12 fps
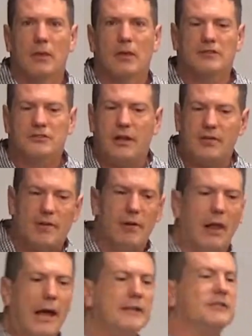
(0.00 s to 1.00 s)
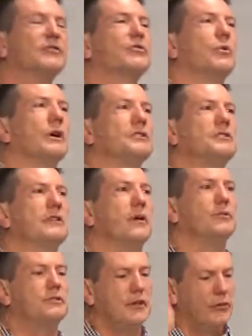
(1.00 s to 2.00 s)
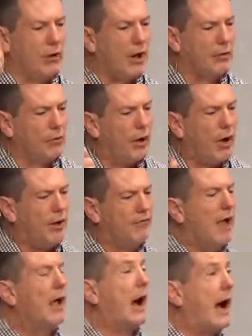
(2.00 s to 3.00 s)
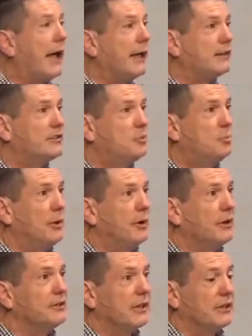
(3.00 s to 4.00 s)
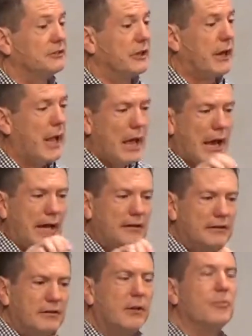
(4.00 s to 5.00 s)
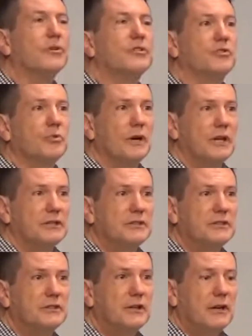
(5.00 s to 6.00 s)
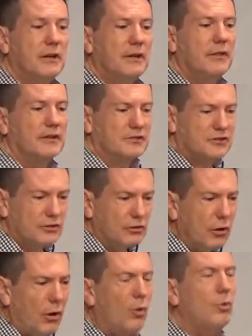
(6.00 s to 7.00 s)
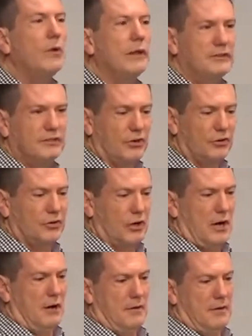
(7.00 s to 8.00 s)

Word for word: Instead of a light switch that was either on or off, I experienced, they say, a dimmer switch that slowly turned on.